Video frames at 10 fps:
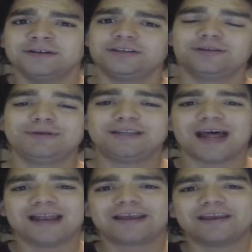to be
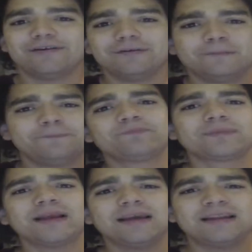telling you,
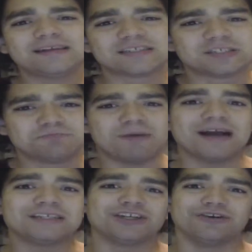it is
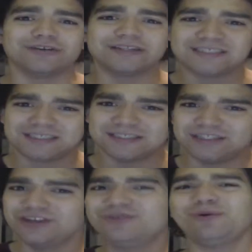special. It's
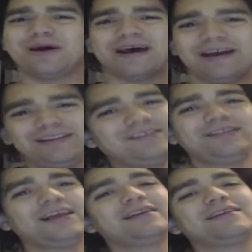new, and I
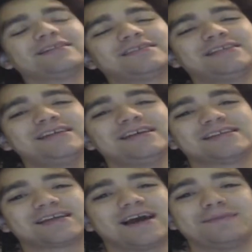did not see
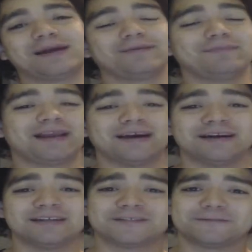this coming
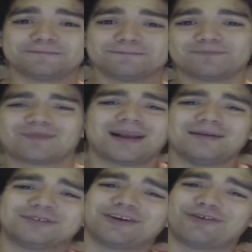because
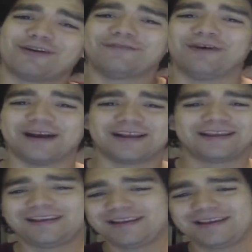I'm sorry if I
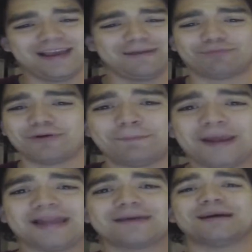keep
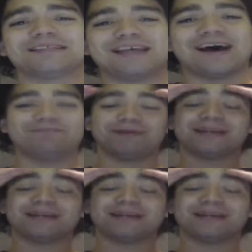repeating myself, but